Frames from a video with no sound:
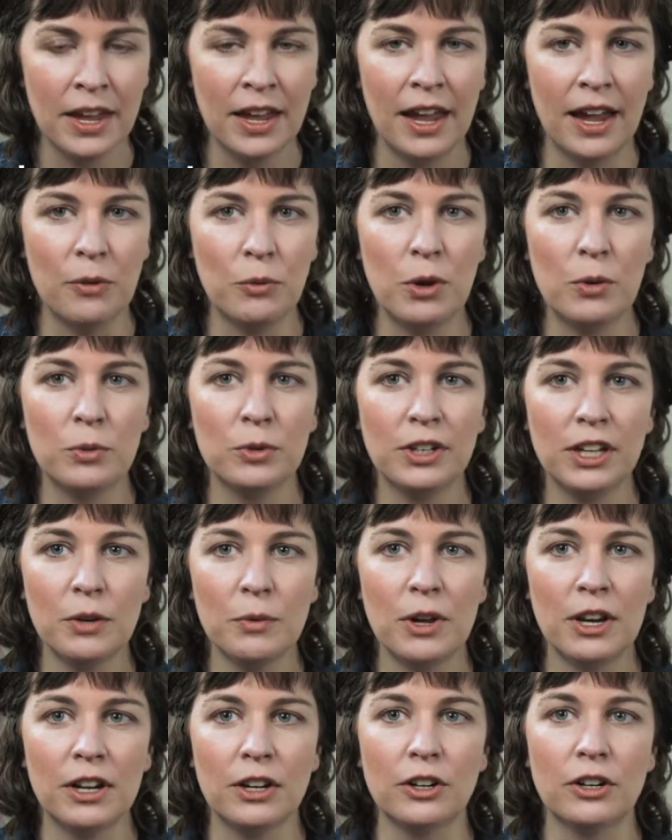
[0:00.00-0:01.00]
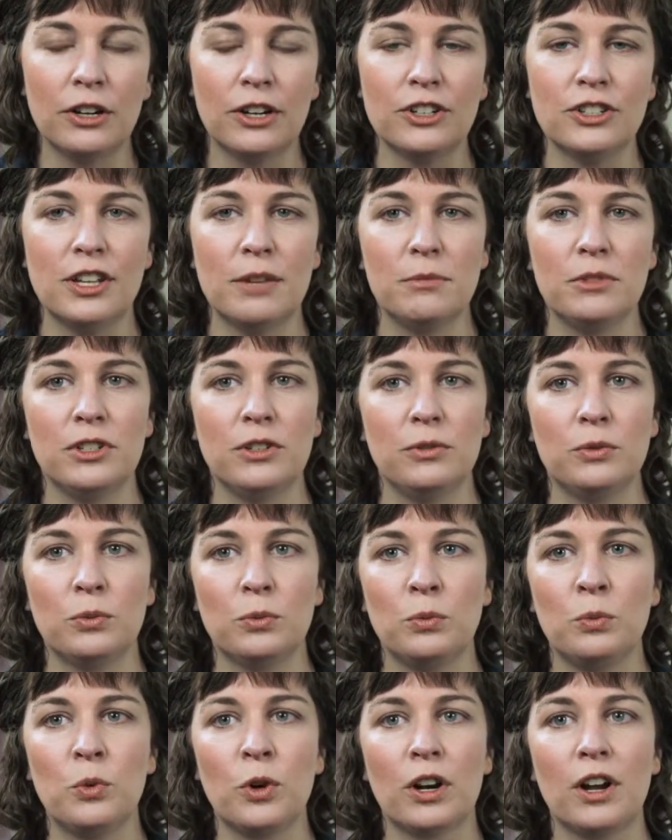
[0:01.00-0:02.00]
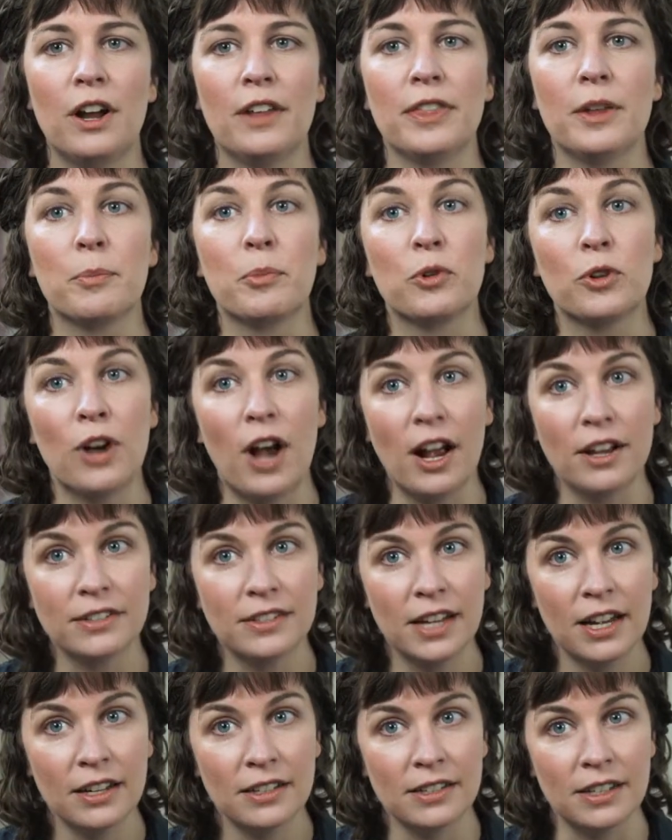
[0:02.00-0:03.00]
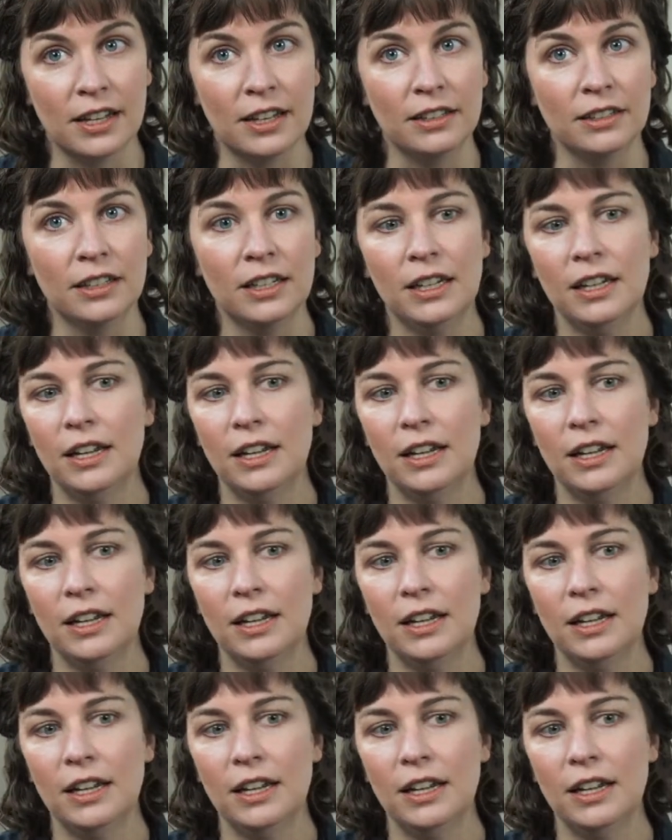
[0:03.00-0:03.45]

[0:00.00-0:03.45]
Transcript: And we really want to encourage them to work on the process and